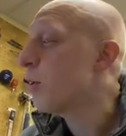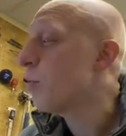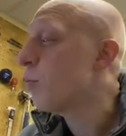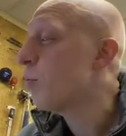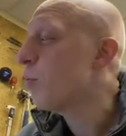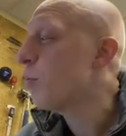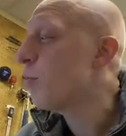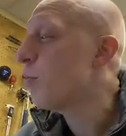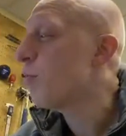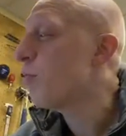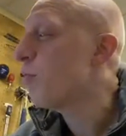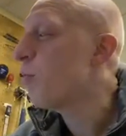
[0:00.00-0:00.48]

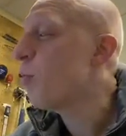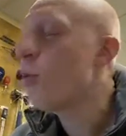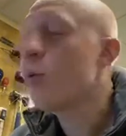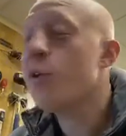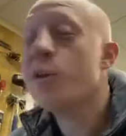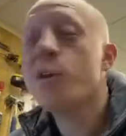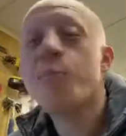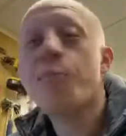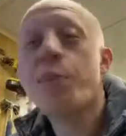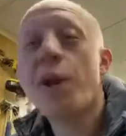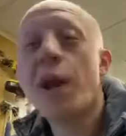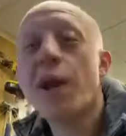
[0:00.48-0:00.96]

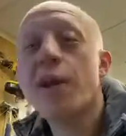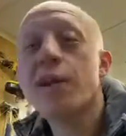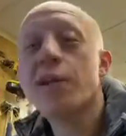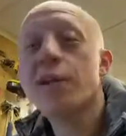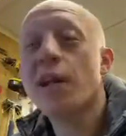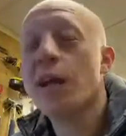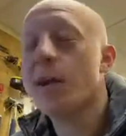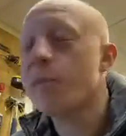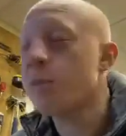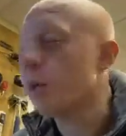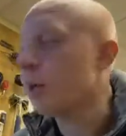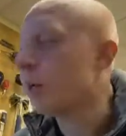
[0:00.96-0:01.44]
before the
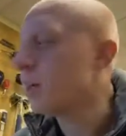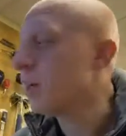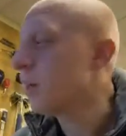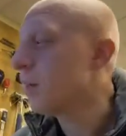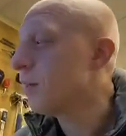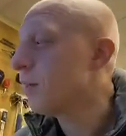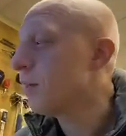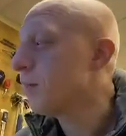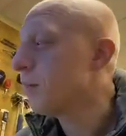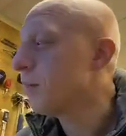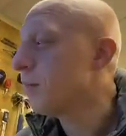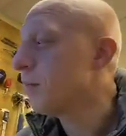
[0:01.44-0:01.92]
pandemic
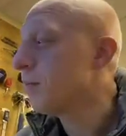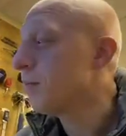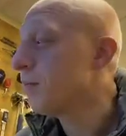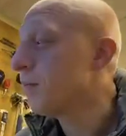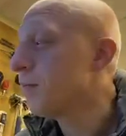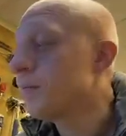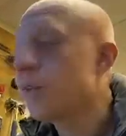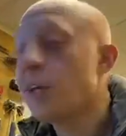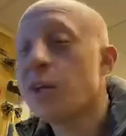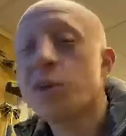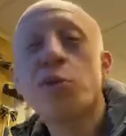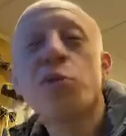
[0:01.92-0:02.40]

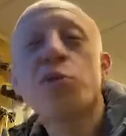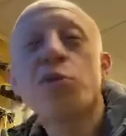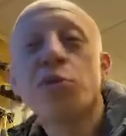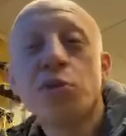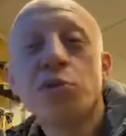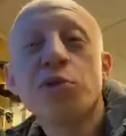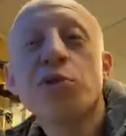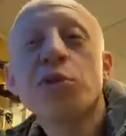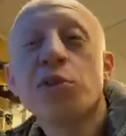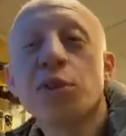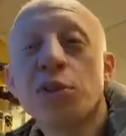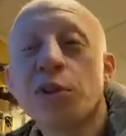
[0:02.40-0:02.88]
that you
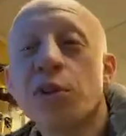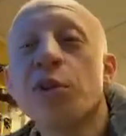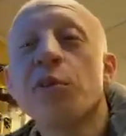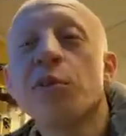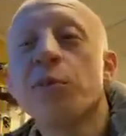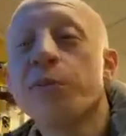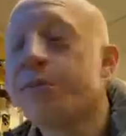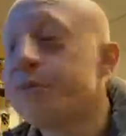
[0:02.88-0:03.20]
used to do?